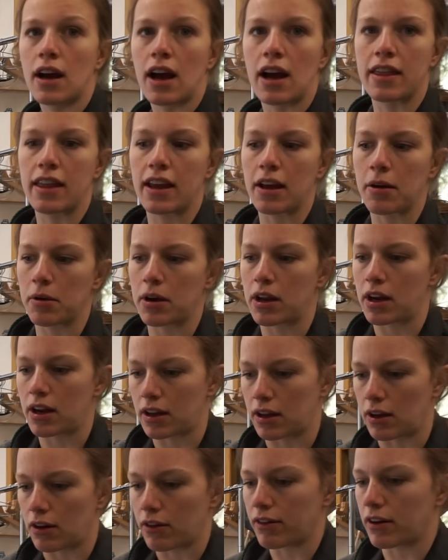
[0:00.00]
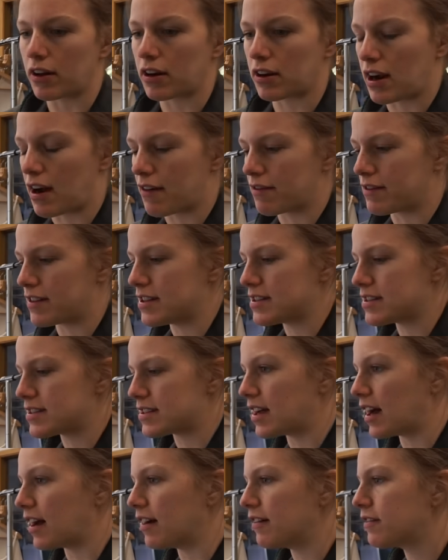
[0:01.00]
I think I'm gonna go photograph this
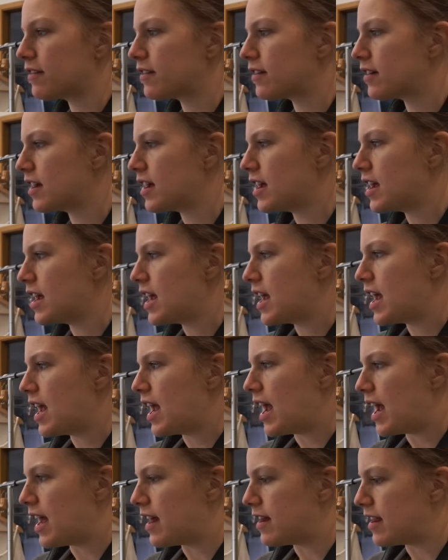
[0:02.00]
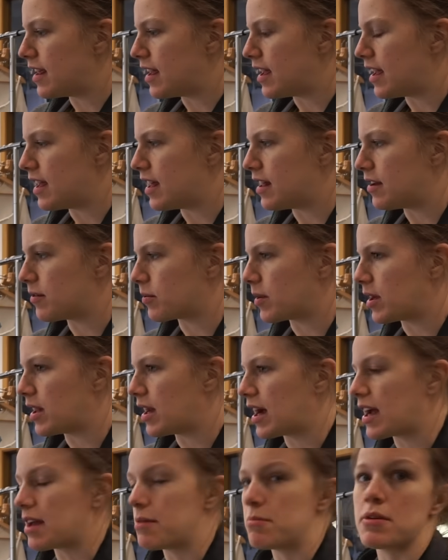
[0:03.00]
stuff. And then when
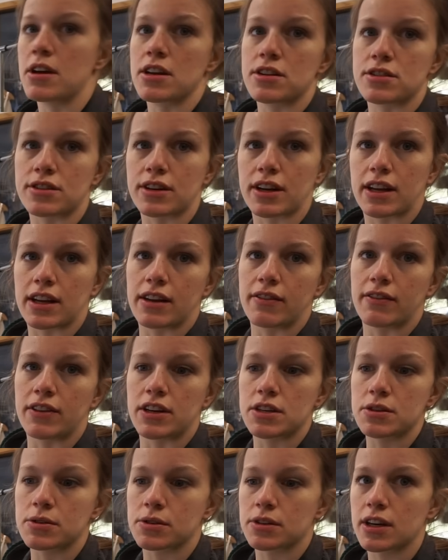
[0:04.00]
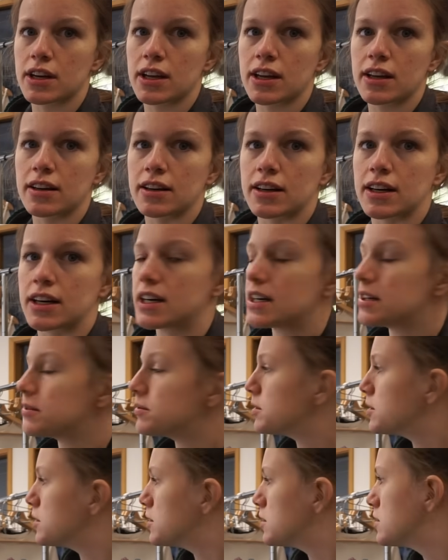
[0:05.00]
I'm measuring and inventorying, I
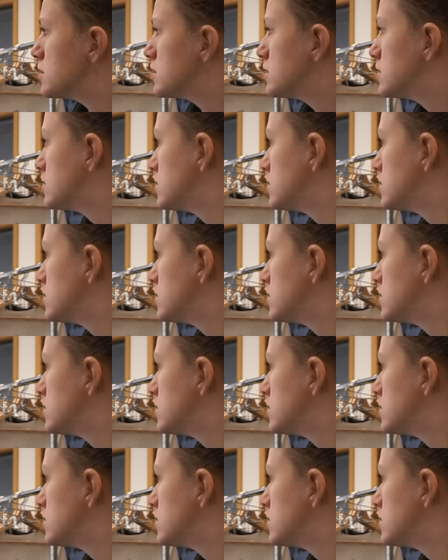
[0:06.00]
will